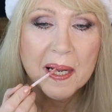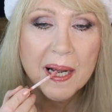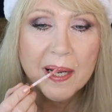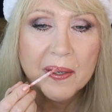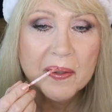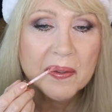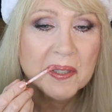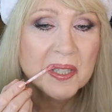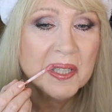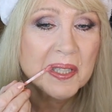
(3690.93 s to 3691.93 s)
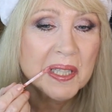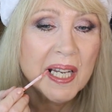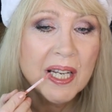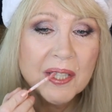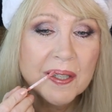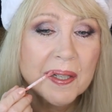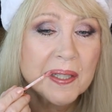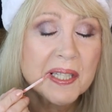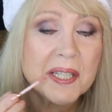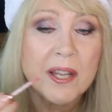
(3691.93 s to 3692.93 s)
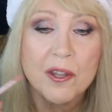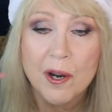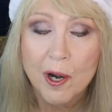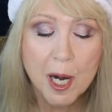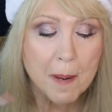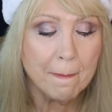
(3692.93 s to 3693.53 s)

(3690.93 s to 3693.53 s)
I don't know what she's trying to say there.